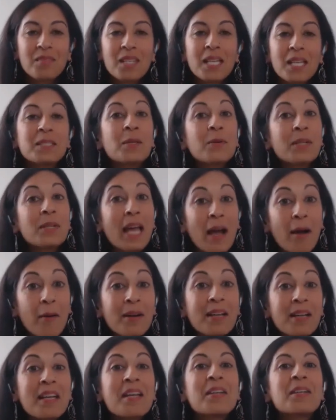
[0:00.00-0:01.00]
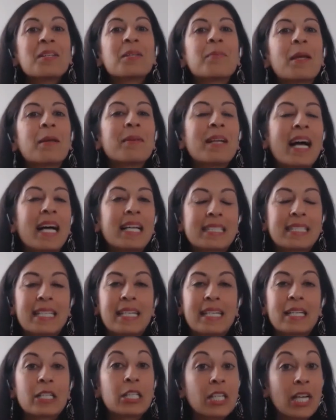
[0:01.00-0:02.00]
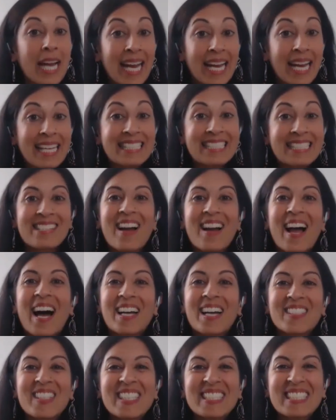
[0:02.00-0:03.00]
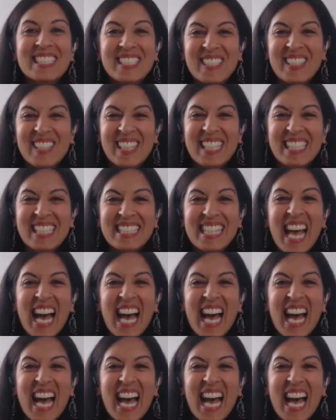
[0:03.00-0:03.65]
So now, you may be asking, great, so how do I do this?